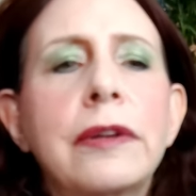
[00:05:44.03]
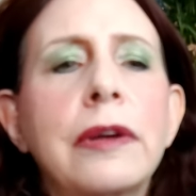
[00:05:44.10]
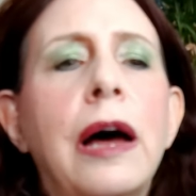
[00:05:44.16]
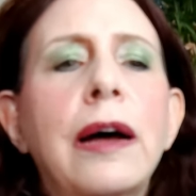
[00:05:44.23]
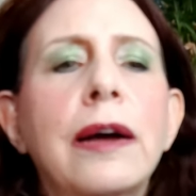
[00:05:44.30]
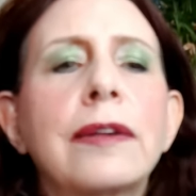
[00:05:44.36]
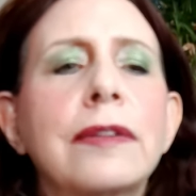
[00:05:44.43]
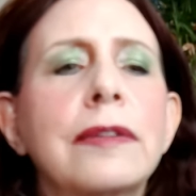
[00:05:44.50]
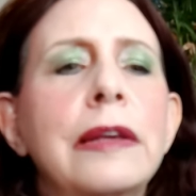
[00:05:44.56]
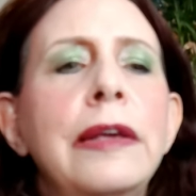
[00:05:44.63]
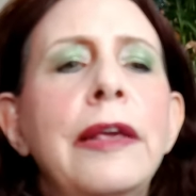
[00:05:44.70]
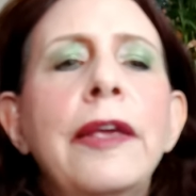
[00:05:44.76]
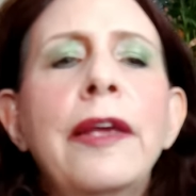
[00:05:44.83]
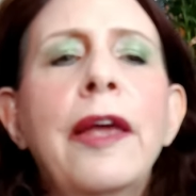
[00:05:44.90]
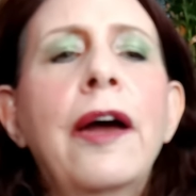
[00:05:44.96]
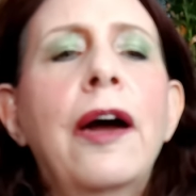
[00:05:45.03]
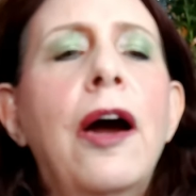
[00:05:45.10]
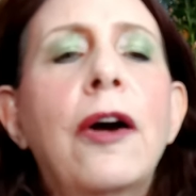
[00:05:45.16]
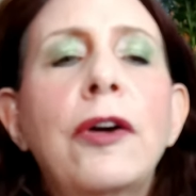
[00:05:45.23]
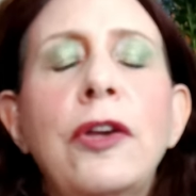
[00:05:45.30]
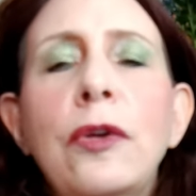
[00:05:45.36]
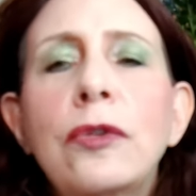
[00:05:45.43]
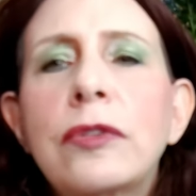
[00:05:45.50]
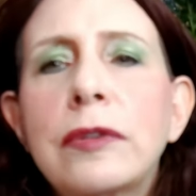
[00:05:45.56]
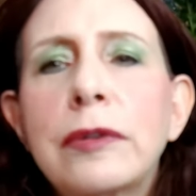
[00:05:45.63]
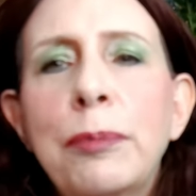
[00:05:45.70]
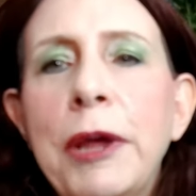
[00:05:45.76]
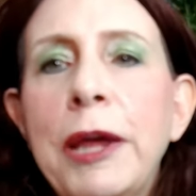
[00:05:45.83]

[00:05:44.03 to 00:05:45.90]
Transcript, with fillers: Dogs are used to